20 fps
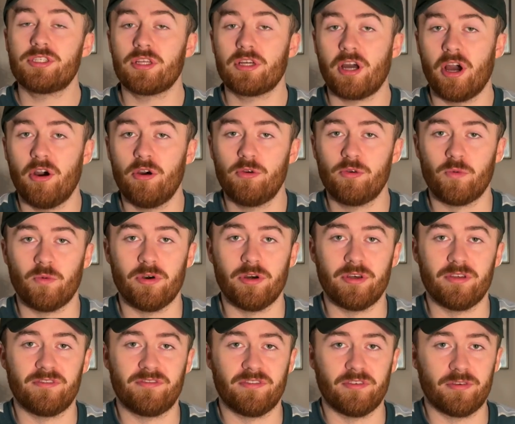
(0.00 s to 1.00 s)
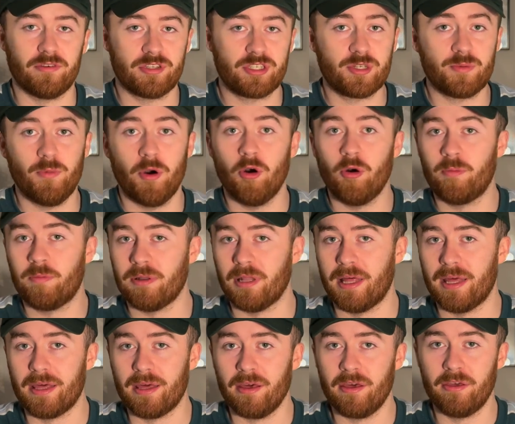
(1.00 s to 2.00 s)
is the code word for a small
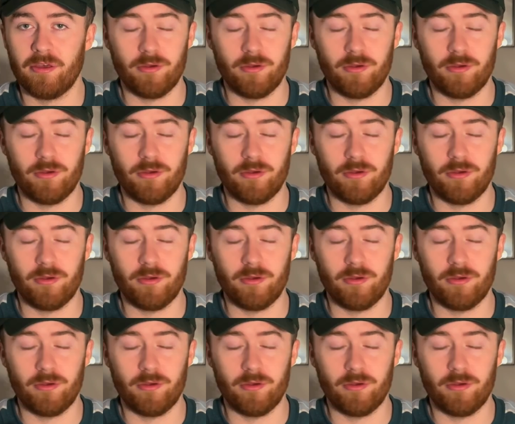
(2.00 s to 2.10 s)
player